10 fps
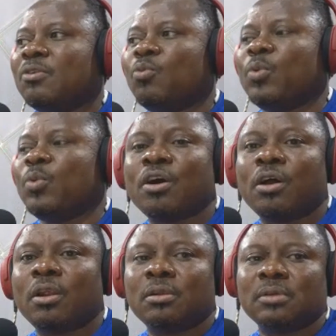we
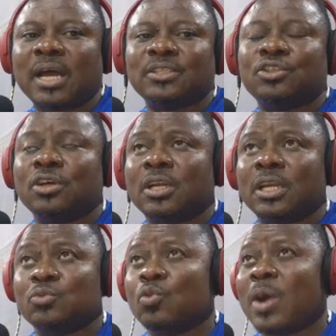all as
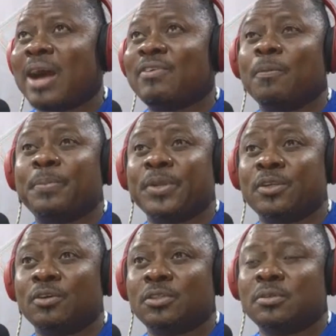journalists will have our
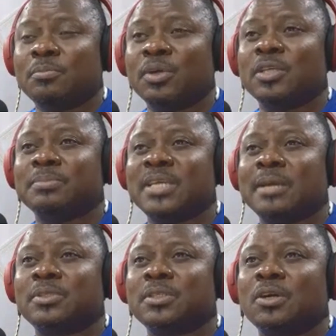opinions, but
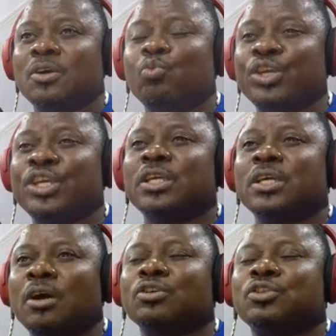sometimes
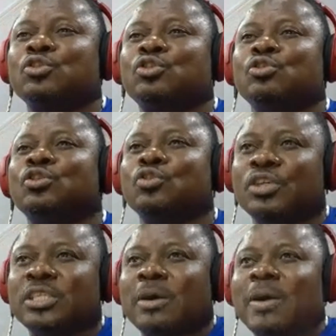we also should also
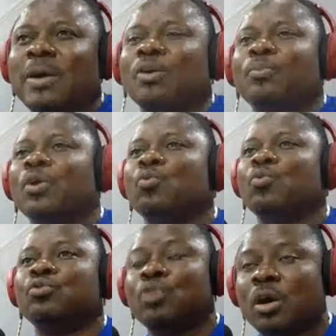raise our hand up when we're
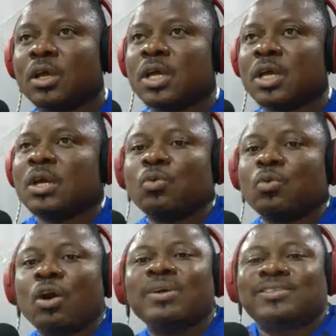wrong. We're
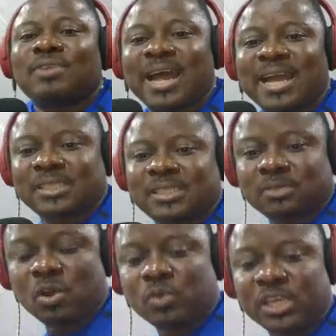always right
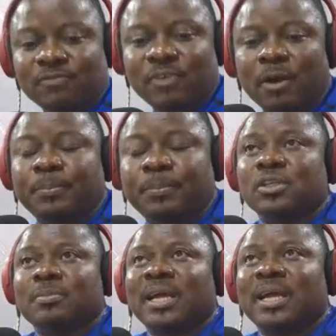when we give our
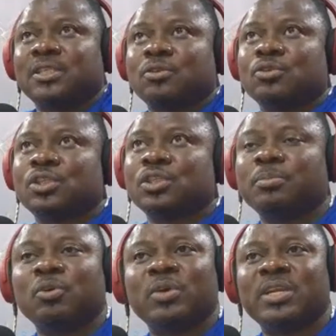opinions about these coaches,
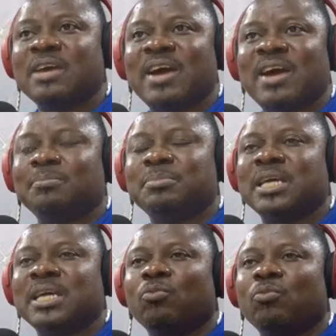but we never admit
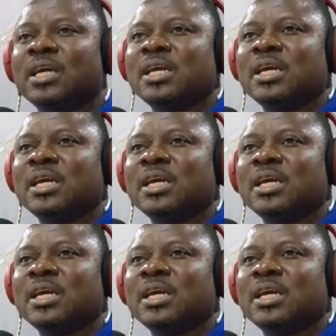that when